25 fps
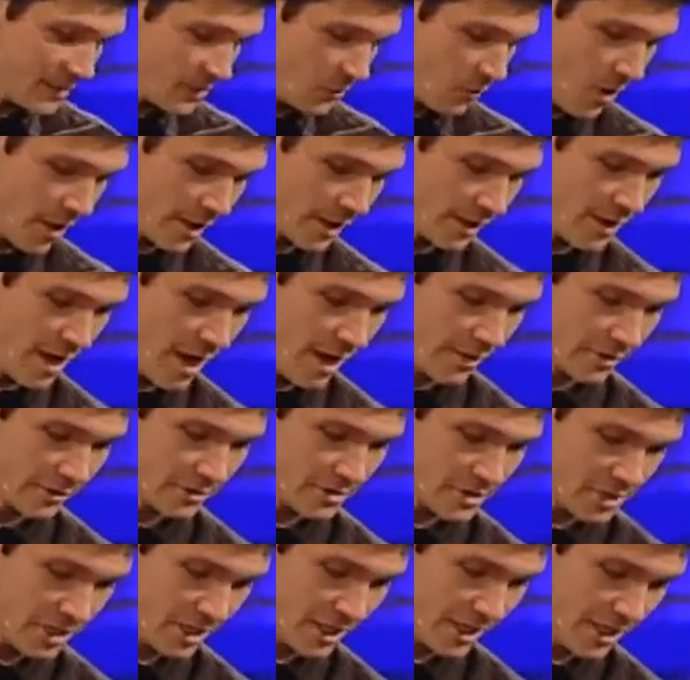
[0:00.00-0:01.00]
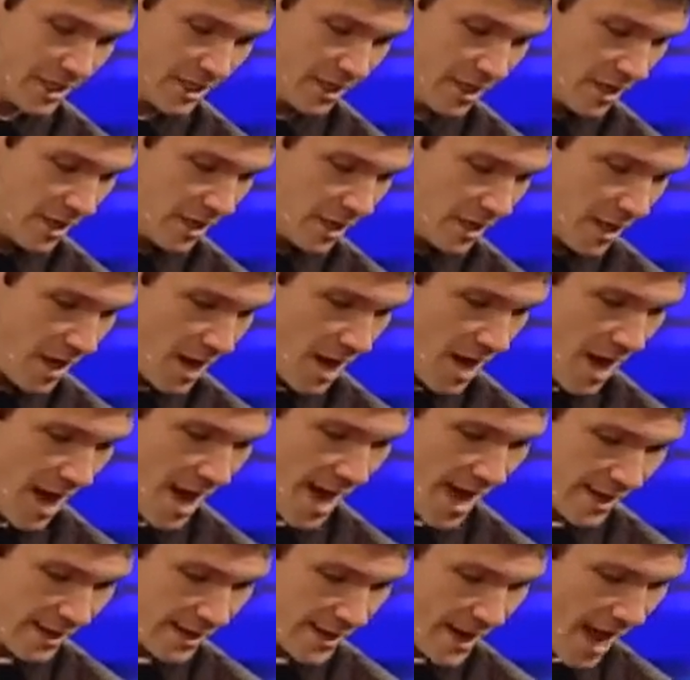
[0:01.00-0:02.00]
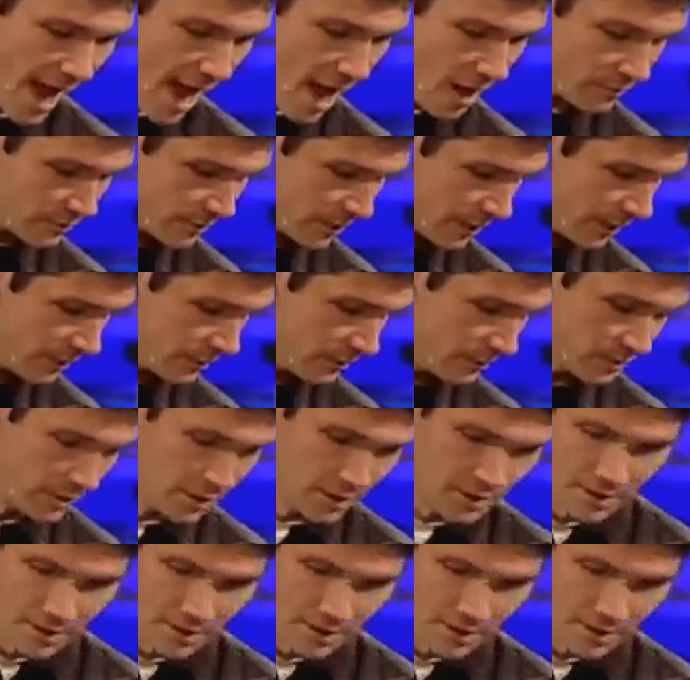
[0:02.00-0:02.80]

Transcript: to one another. She headed out and